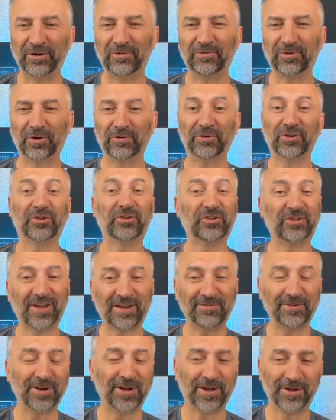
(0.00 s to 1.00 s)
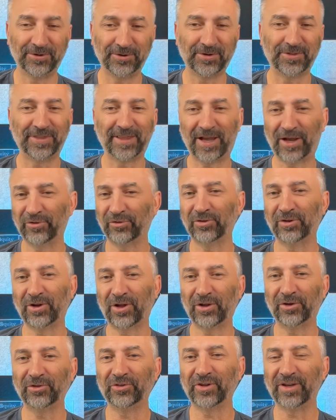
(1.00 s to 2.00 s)
for over
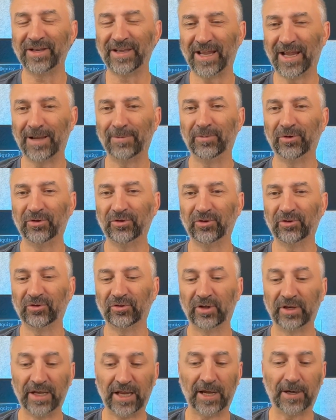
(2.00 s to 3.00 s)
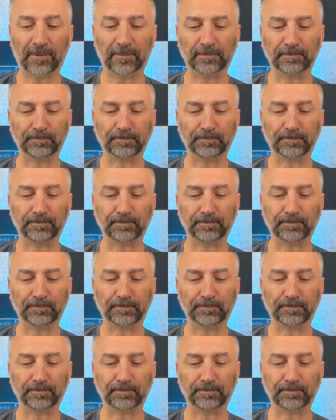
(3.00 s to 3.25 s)
$700,000 in damages. Now,